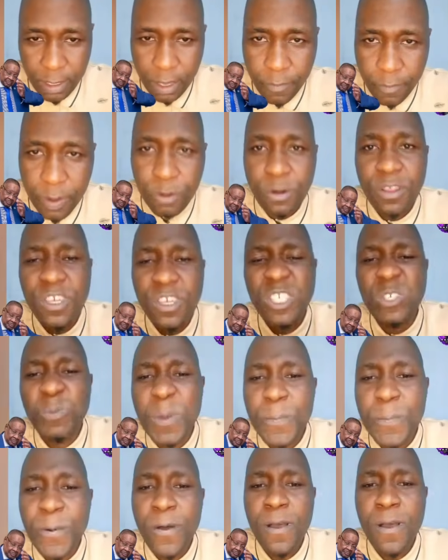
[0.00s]
Because these
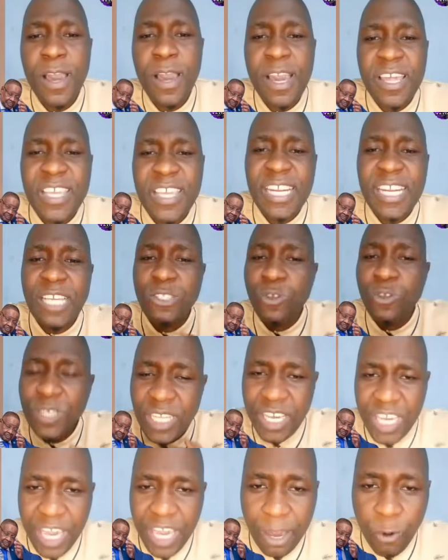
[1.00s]
people, they does not
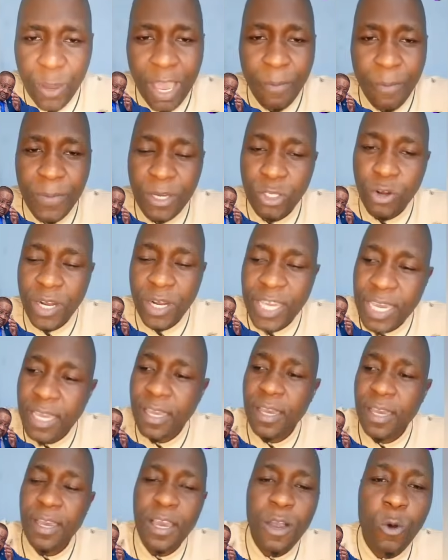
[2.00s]
hear. We have been
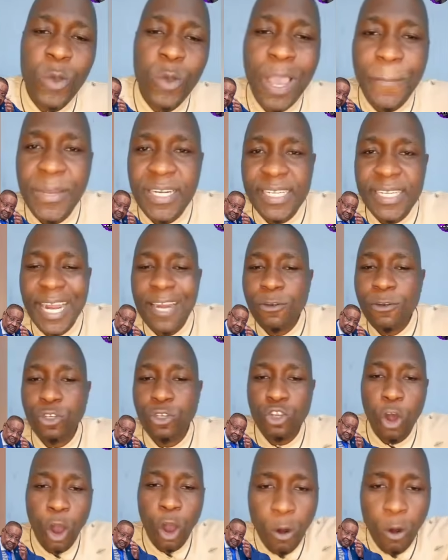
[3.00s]
talking, we have been trying to
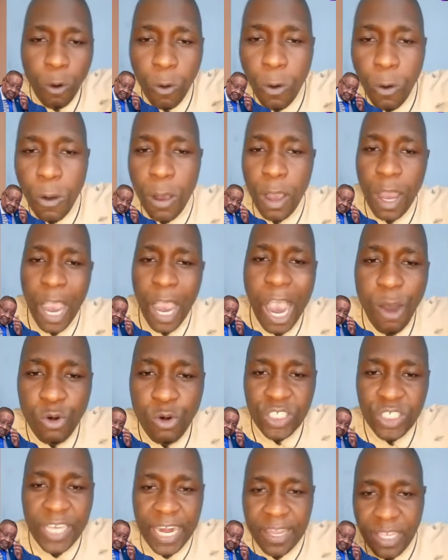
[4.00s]
talk
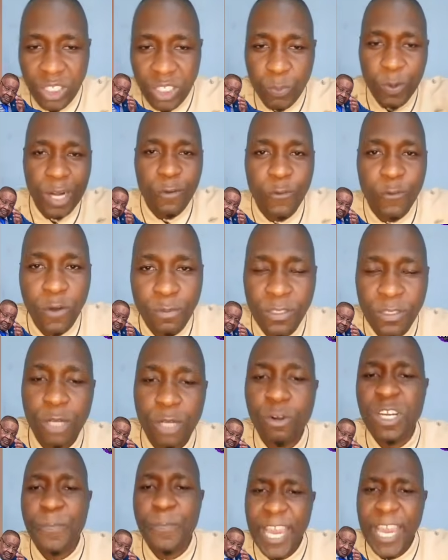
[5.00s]
outside these platforms. They
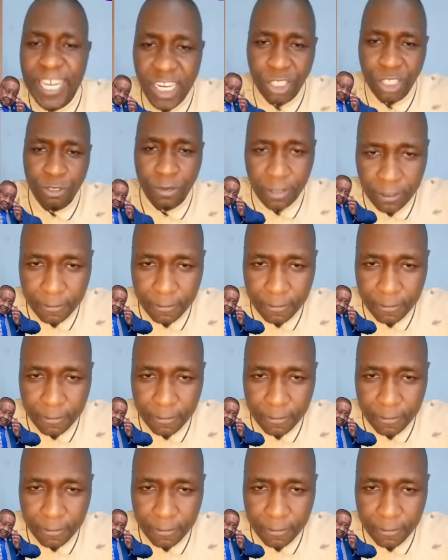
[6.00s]
don't pay attention.